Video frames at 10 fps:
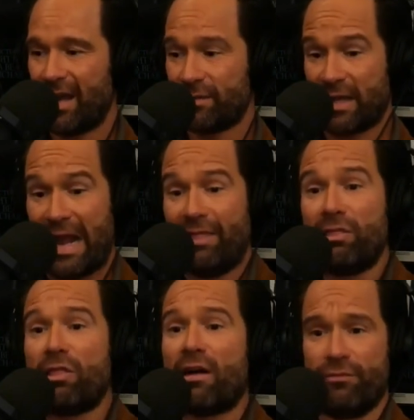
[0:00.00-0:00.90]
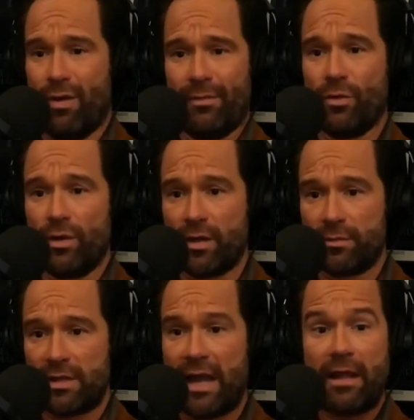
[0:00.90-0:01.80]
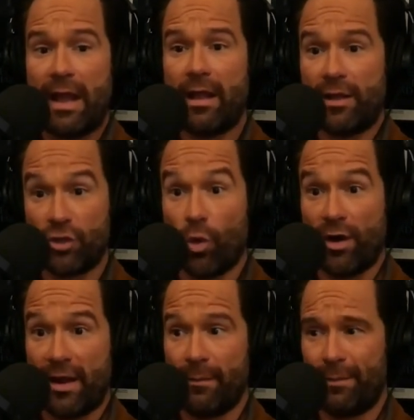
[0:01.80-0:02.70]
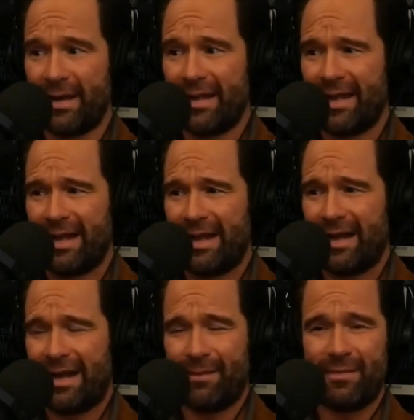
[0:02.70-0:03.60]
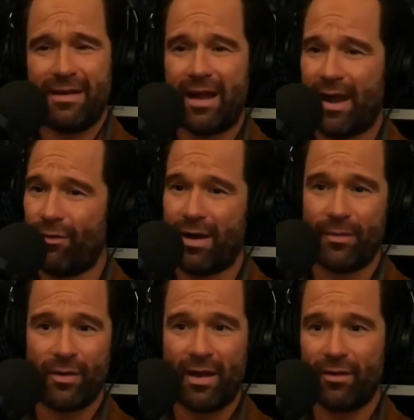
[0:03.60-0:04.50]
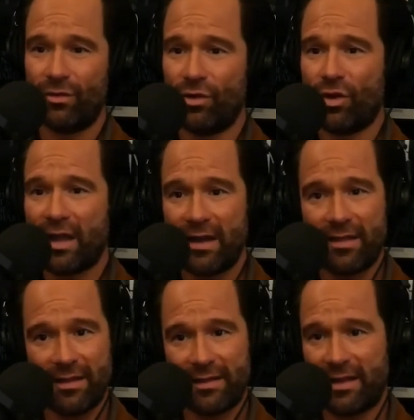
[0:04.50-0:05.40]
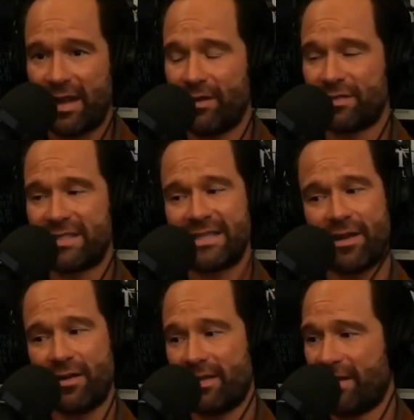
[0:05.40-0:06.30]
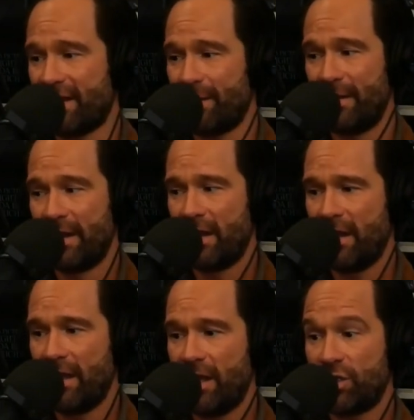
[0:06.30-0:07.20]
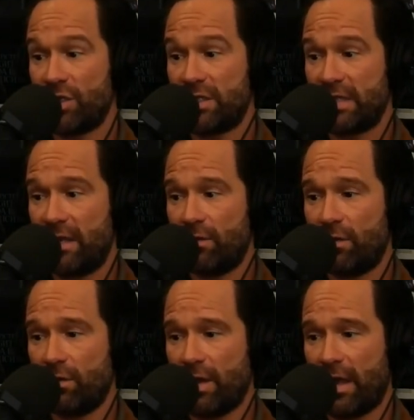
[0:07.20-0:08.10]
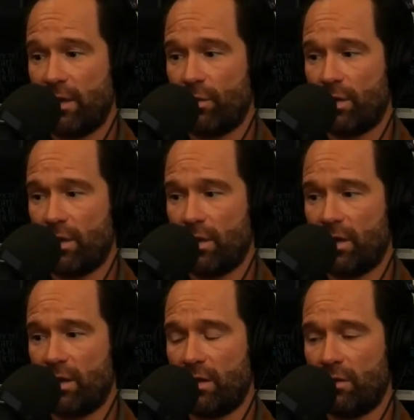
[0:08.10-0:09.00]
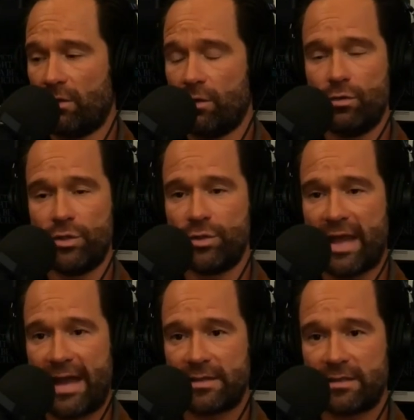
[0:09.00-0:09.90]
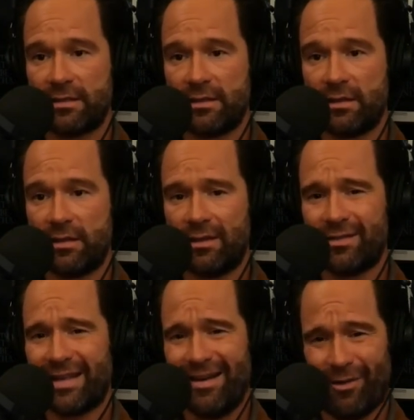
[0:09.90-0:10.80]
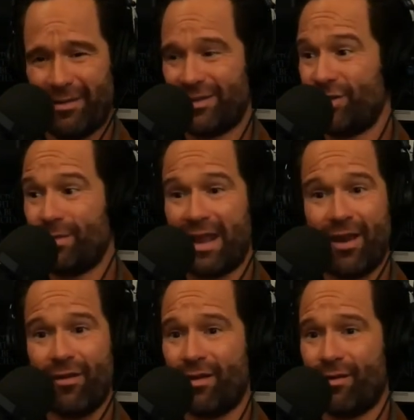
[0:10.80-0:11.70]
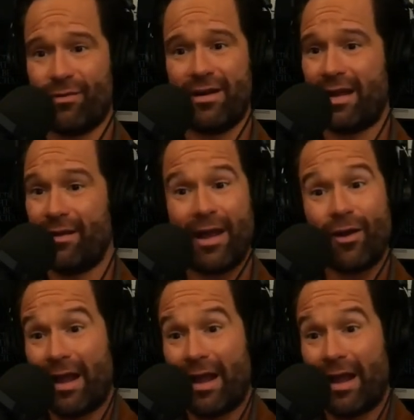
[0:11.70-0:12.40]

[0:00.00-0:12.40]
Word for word: I was like, I love Robin Williams. I adore him, but I'm not Robin. I don't look anything like the guy. I don't sound anything like him. And she said, okay, well, who would you cast? I was like, I don't know, like Jim Carrey or whatever.